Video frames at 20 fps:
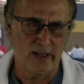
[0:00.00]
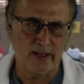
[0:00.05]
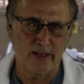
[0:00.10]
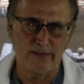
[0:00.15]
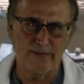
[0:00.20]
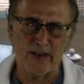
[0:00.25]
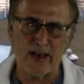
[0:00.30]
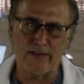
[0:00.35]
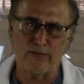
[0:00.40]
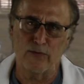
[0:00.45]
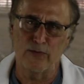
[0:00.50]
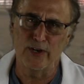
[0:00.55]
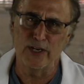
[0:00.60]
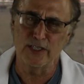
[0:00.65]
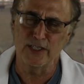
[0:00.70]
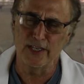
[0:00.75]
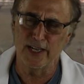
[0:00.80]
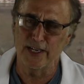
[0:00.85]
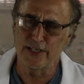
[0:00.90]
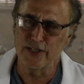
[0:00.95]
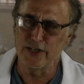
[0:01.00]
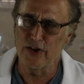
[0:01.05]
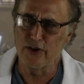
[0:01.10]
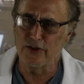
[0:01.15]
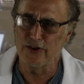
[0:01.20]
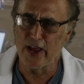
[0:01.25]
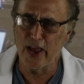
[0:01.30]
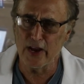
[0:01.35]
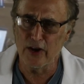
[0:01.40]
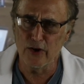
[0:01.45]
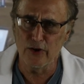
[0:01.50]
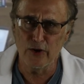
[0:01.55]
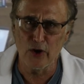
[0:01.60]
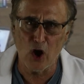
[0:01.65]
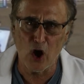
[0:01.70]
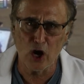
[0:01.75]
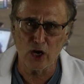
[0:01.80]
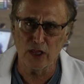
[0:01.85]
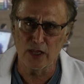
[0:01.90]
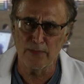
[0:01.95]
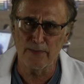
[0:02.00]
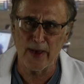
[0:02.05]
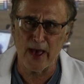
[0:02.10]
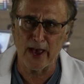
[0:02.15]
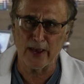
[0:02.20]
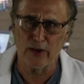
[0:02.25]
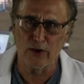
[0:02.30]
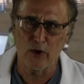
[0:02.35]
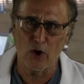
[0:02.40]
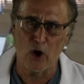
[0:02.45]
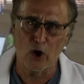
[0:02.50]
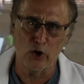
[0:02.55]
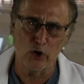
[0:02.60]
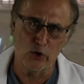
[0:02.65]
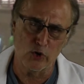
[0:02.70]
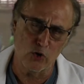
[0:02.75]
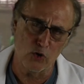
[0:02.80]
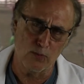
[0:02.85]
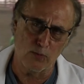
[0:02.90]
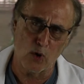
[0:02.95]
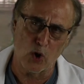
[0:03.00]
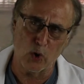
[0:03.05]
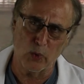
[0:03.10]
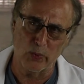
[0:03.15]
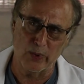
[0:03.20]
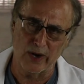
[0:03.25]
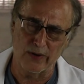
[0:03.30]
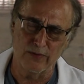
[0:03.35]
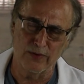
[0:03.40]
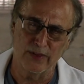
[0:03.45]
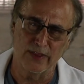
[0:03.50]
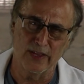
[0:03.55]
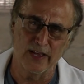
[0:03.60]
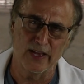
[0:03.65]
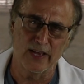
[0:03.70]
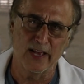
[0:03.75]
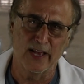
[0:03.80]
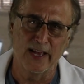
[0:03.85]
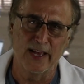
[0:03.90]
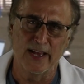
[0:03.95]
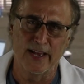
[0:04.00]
if after each lesson you take your dog in the backyard or to a park with everything